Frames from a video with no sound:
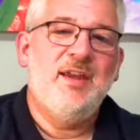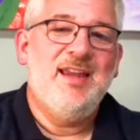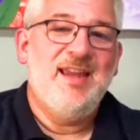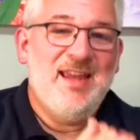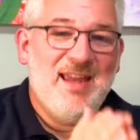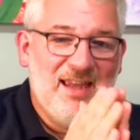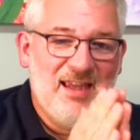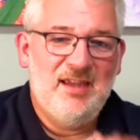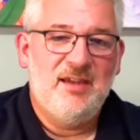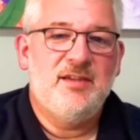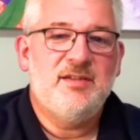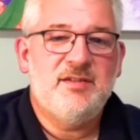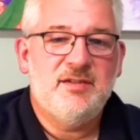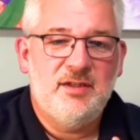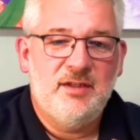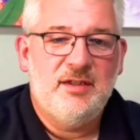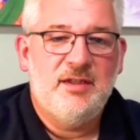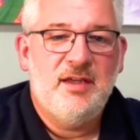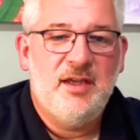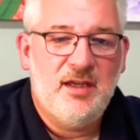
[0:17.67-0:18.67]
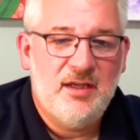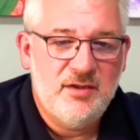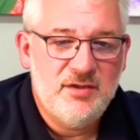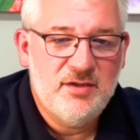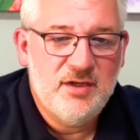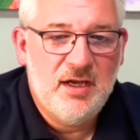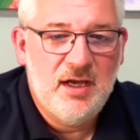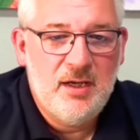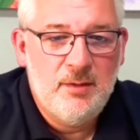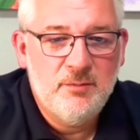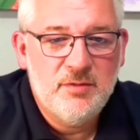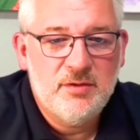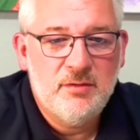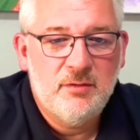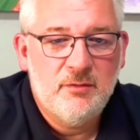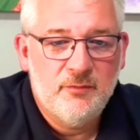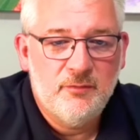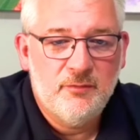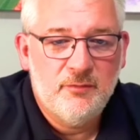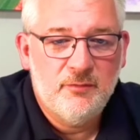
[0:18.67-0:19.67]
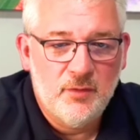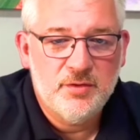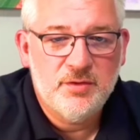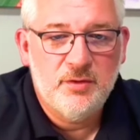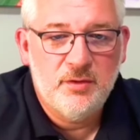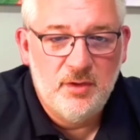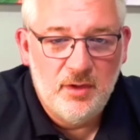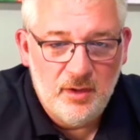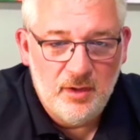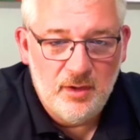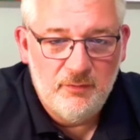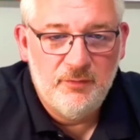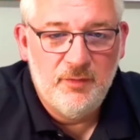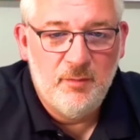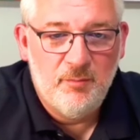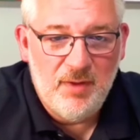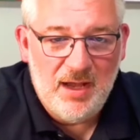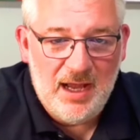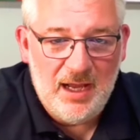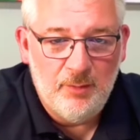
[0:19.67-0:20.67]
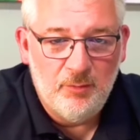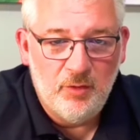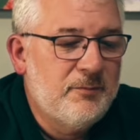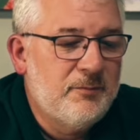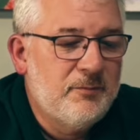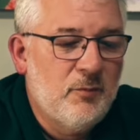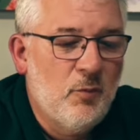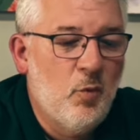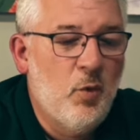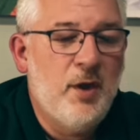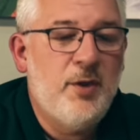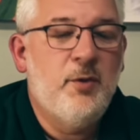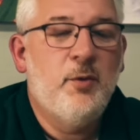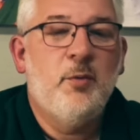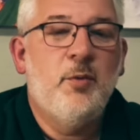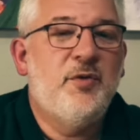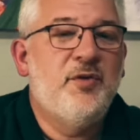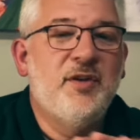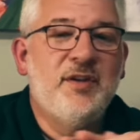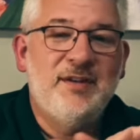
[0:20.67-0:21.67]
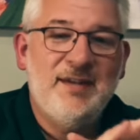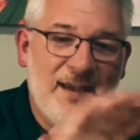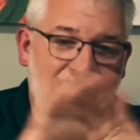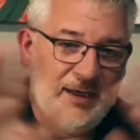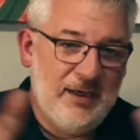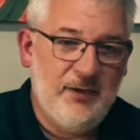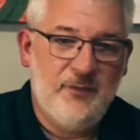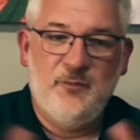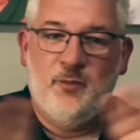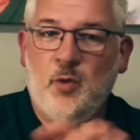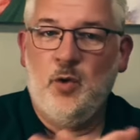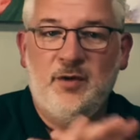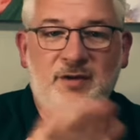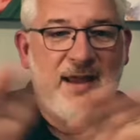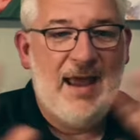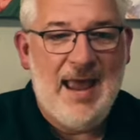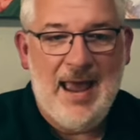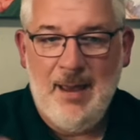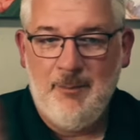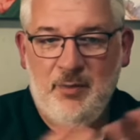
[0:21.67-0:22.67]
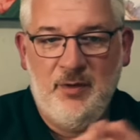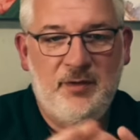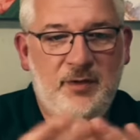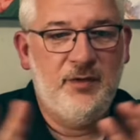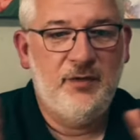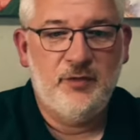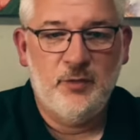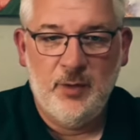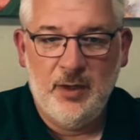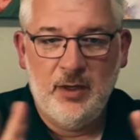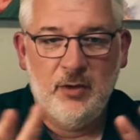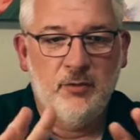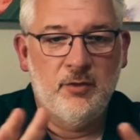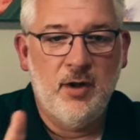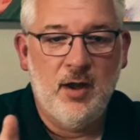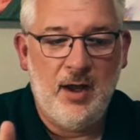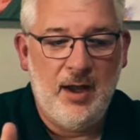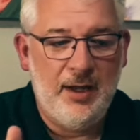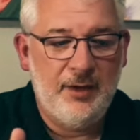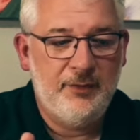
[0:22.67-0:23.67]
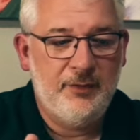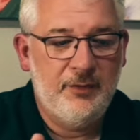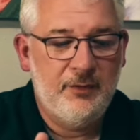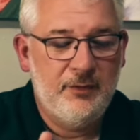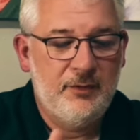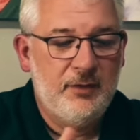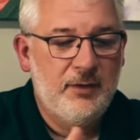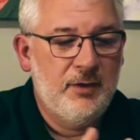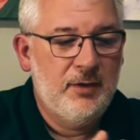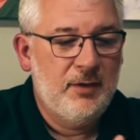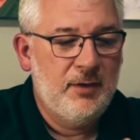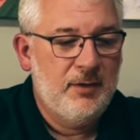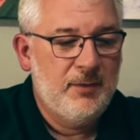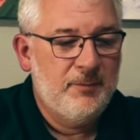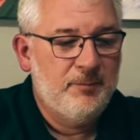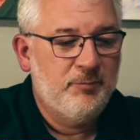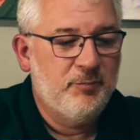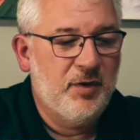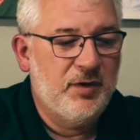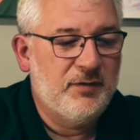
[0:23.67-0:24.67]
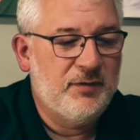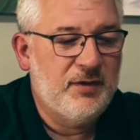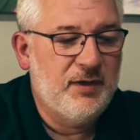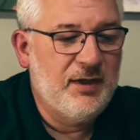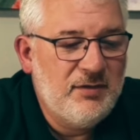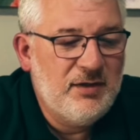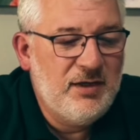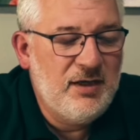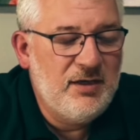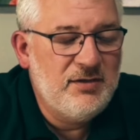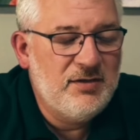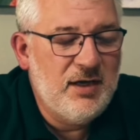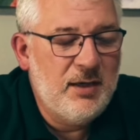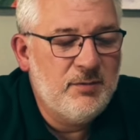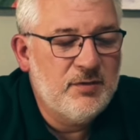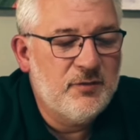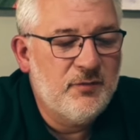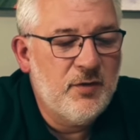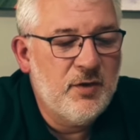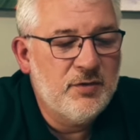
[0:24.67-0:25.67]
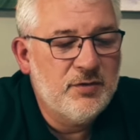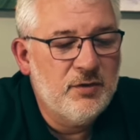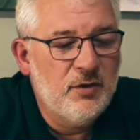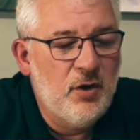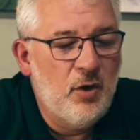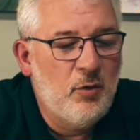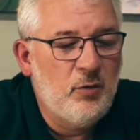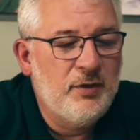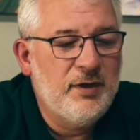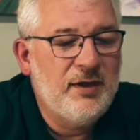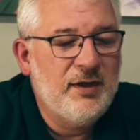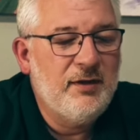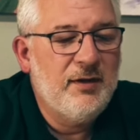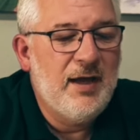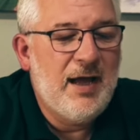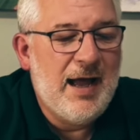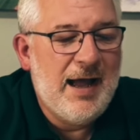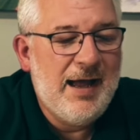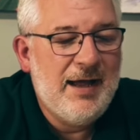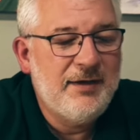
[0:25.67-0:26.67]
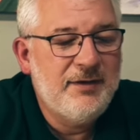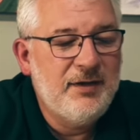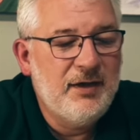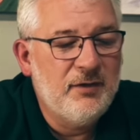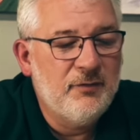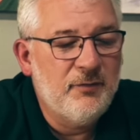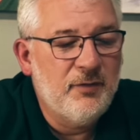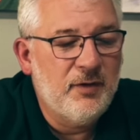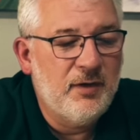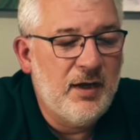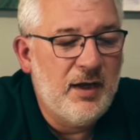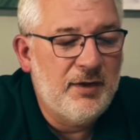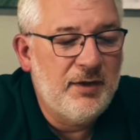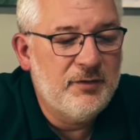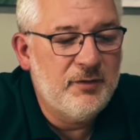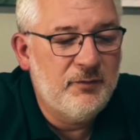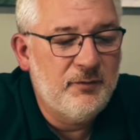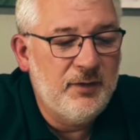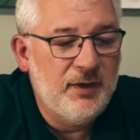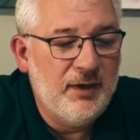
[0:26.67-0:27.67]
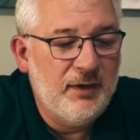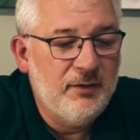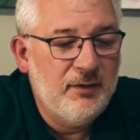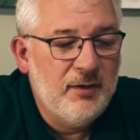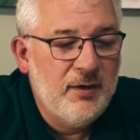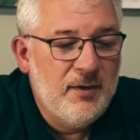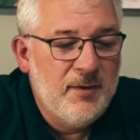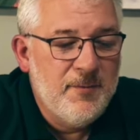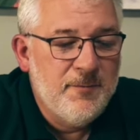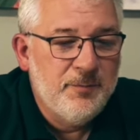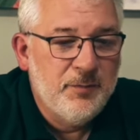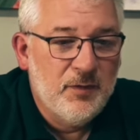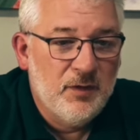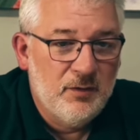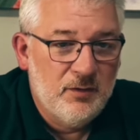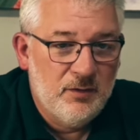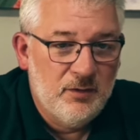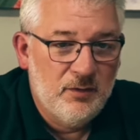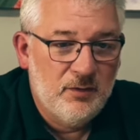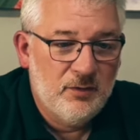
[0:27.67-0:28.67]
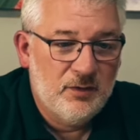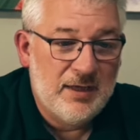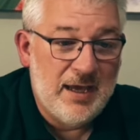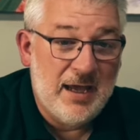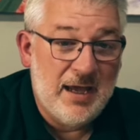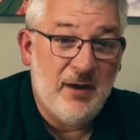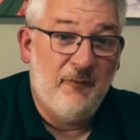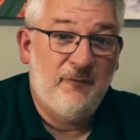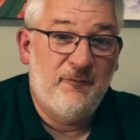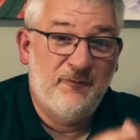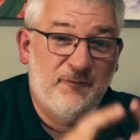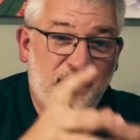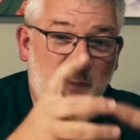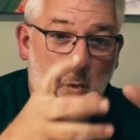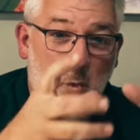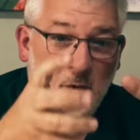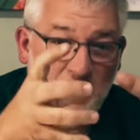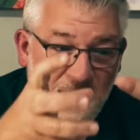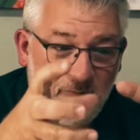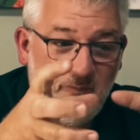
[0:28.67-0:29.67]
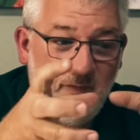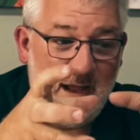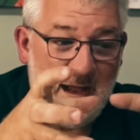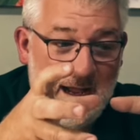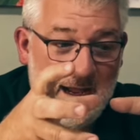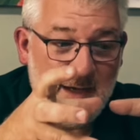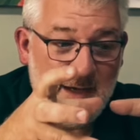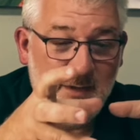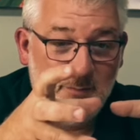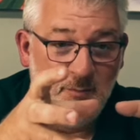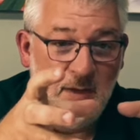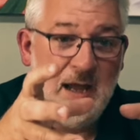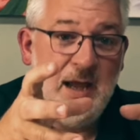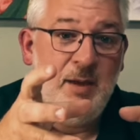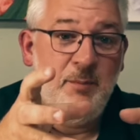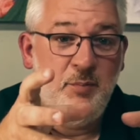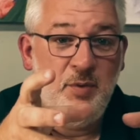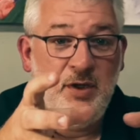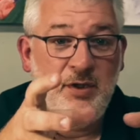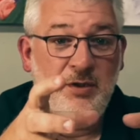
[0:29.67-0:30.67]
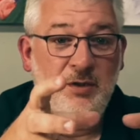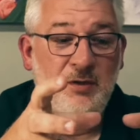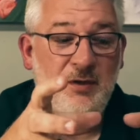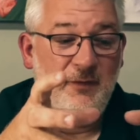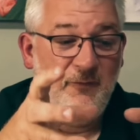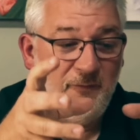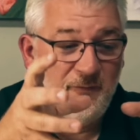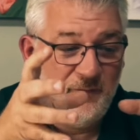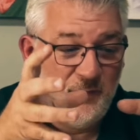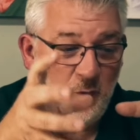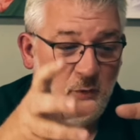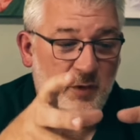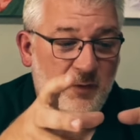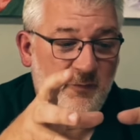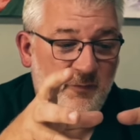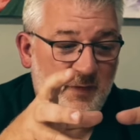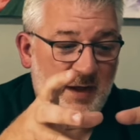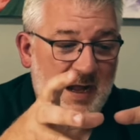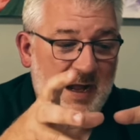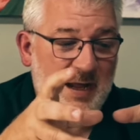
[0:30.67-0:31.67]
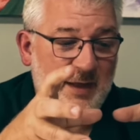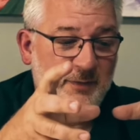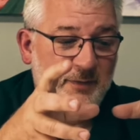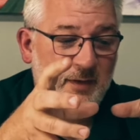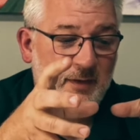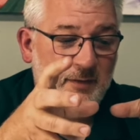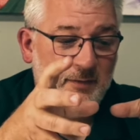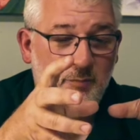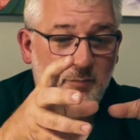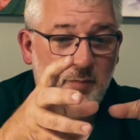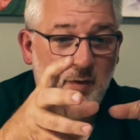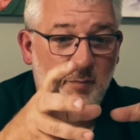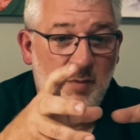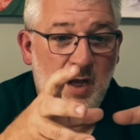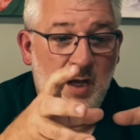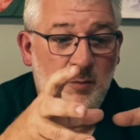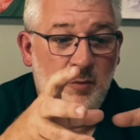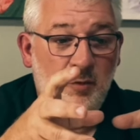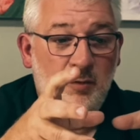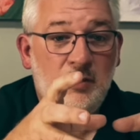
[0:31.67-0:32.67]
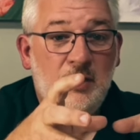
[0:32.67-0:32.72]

is the King James version of the Bible. Whether it was intended for it to happen this way or not, but the King James version only idea and philosophy kind of fortified, in my opinion, fortified the bubble